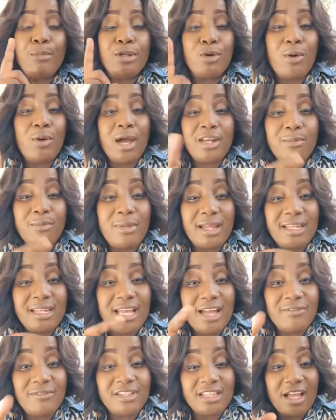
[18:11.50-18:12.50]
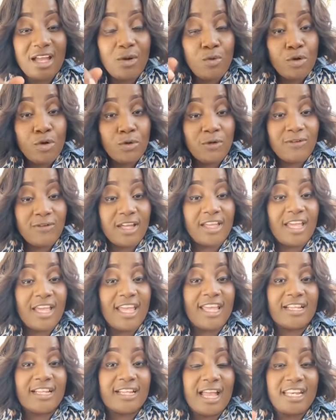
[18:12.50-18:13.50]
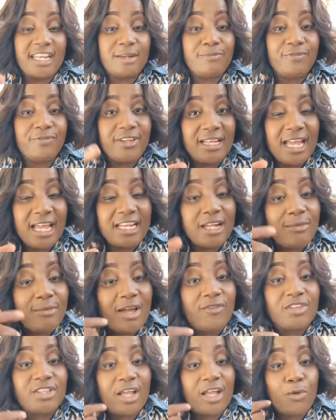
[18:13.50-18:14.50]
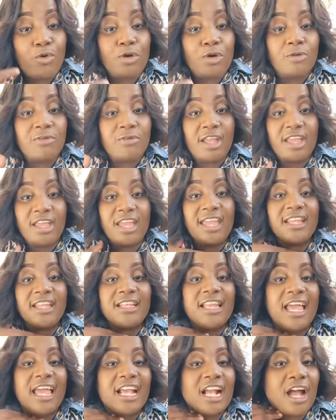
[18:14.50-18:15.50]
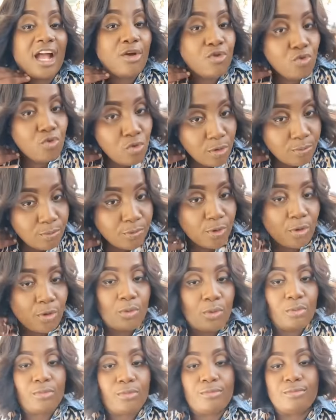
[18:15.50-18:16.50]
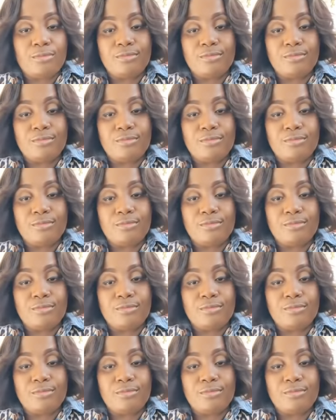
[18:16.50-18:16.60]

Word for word: You don't want nobody have it all over your head because them feel like them have it all over your head like a rope now.